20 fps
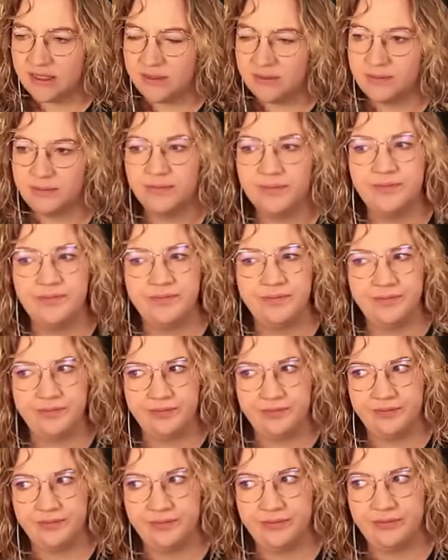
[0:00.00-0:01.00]

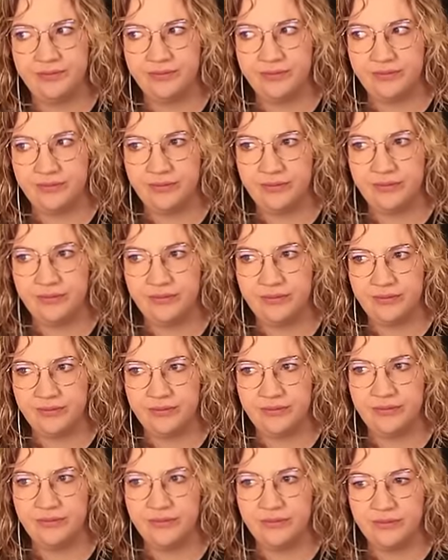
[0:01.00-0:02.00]

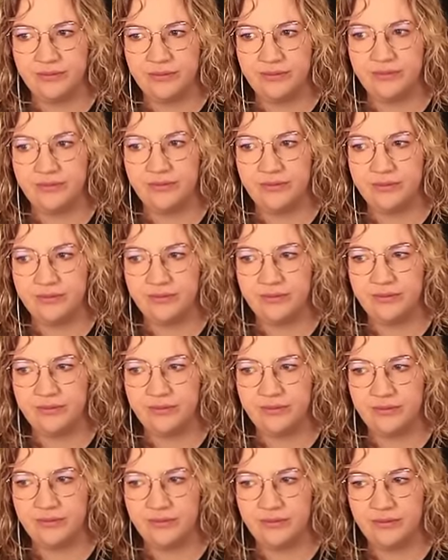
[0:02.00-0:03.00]

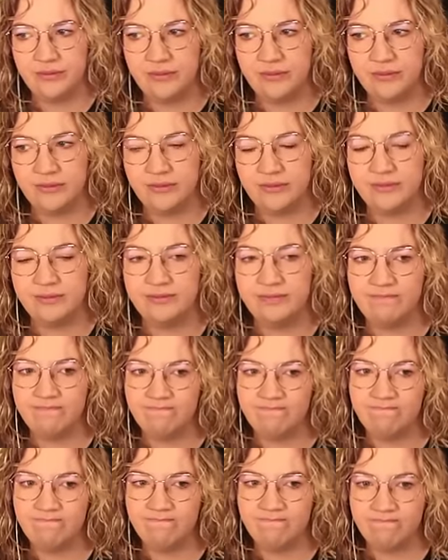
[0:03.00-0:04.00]

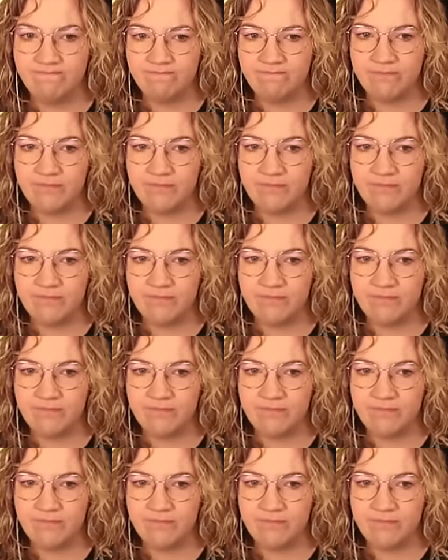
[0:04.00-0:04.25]
Nothing is said.